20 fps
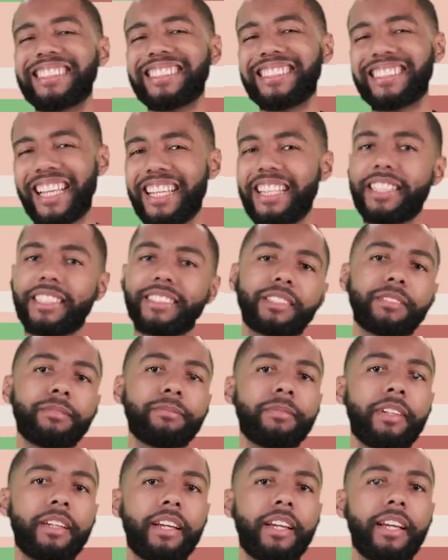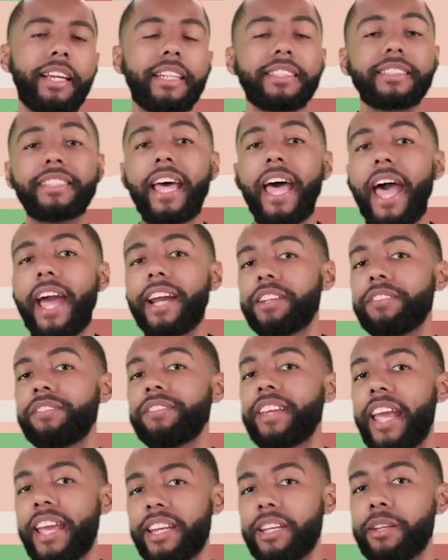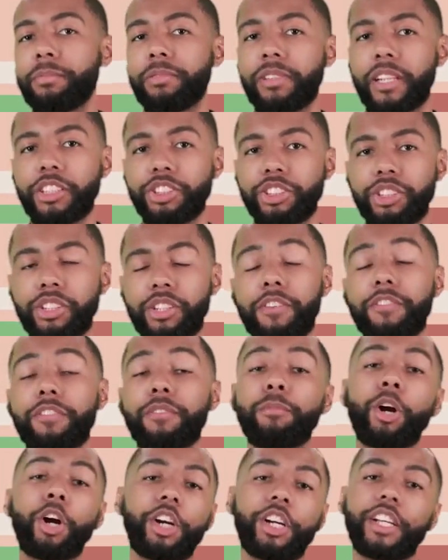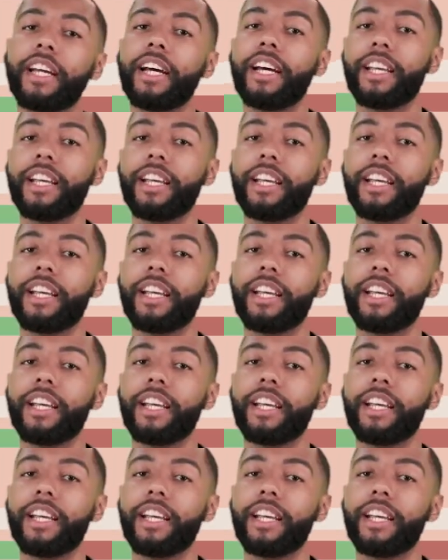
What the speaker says: sadism is the act of gaining pleasure from hurting